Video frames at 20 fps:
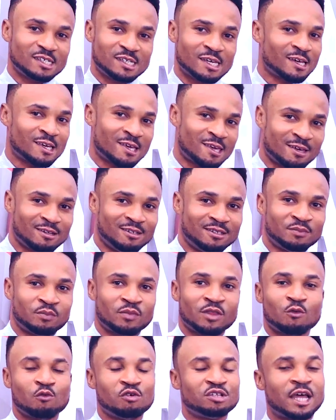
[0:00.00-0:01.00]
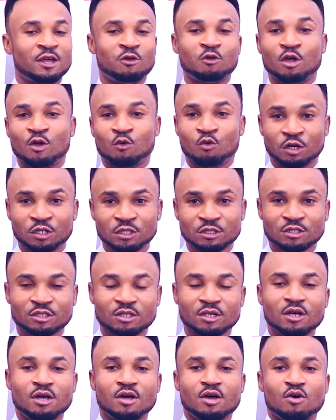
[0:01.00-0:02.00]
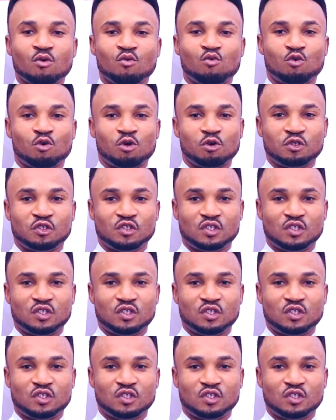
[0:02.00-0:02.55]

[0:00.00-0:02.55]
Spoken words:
get killed, which I know he won't, we're going to